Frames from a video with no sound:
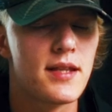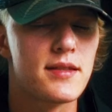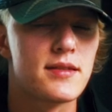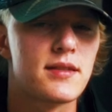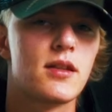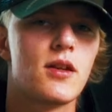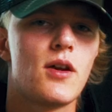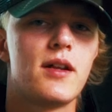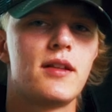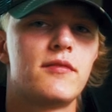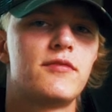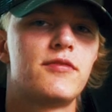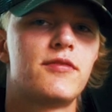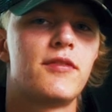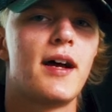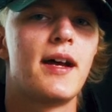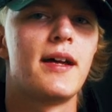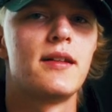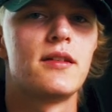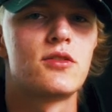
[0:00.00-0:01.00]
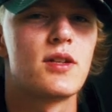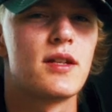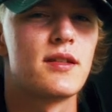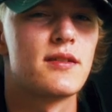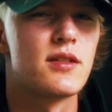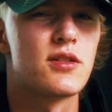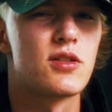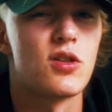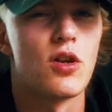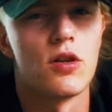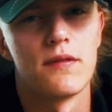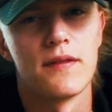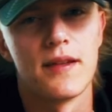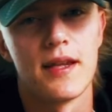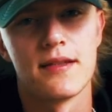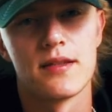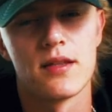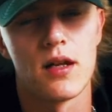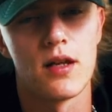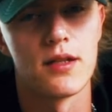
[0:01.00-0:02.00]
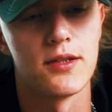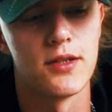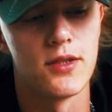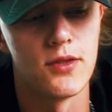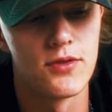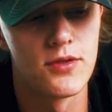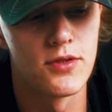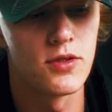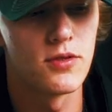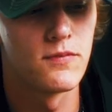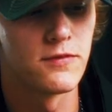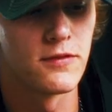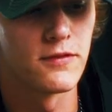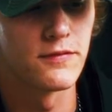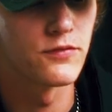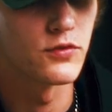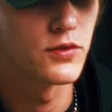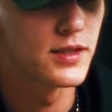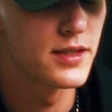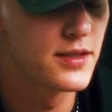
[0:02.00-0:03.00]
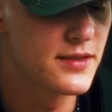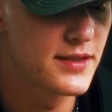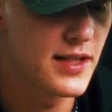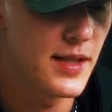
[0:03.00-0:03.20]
guys can go ahead and find transition overlays on YouTube for free. Just